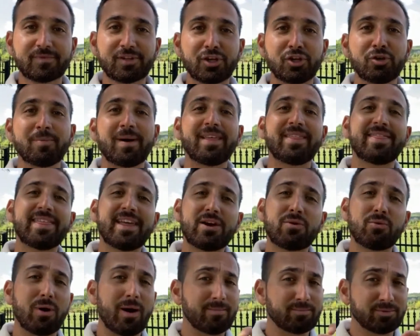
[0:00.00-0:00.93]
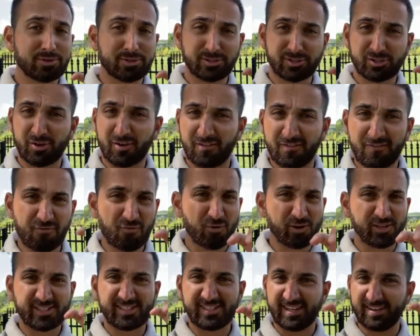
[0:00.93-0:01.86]
You might think, well, I'm just going to
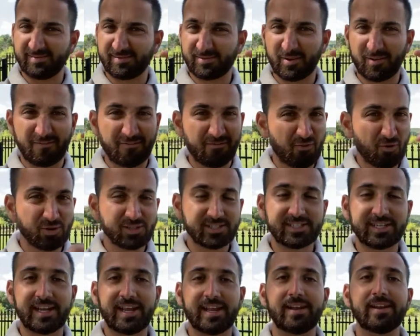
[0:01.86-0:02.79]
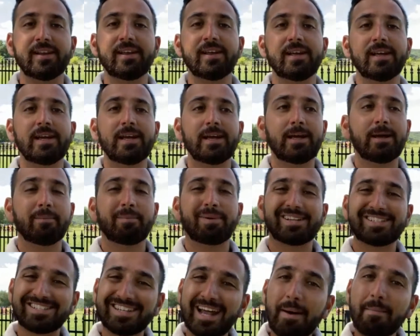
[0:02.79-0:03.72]
force it. I'm just going to force it in.
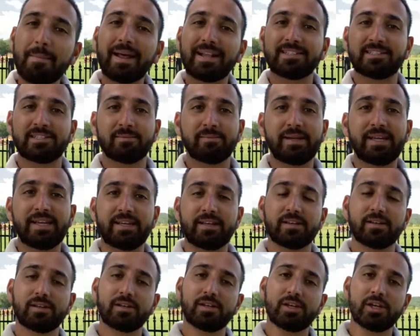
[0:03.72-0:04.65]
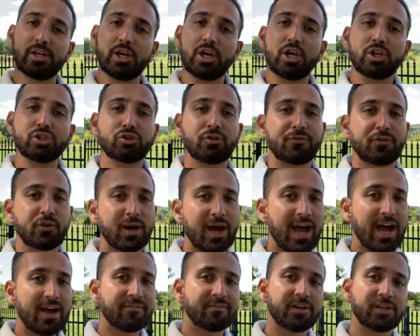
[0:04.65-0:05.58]
But it's not meant to be. So if you
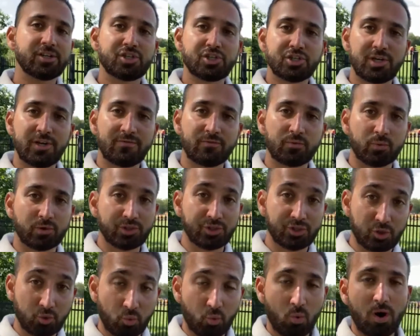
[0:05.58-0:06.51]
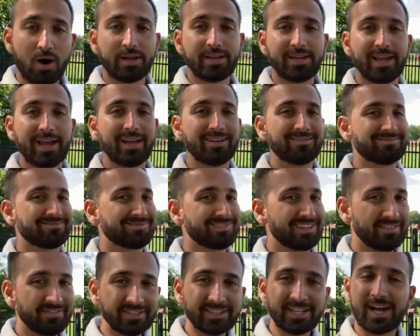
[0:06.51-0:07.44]
haven't achieved what you want yet,
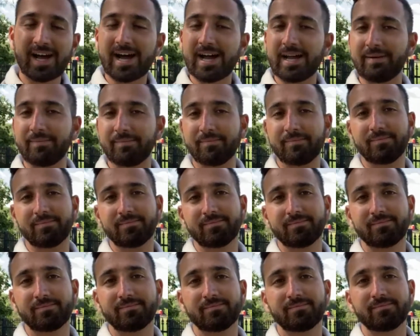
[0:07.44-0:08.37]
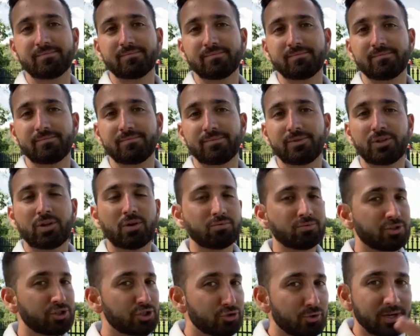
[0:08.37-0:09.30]
give it time.
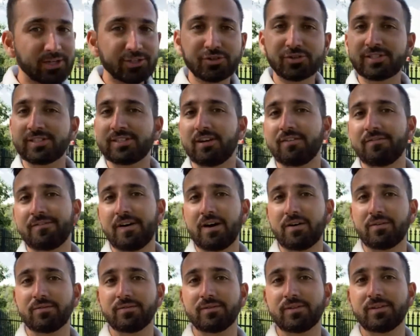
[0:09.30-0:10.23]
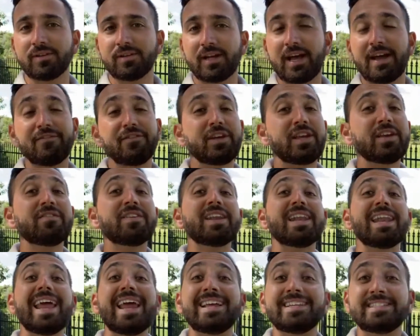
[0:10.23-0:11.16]
Don't stress yourself out. Have you given
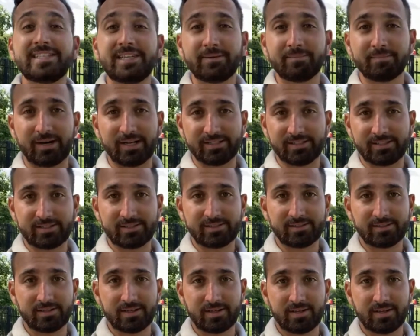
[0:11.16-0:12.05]
it 18 months?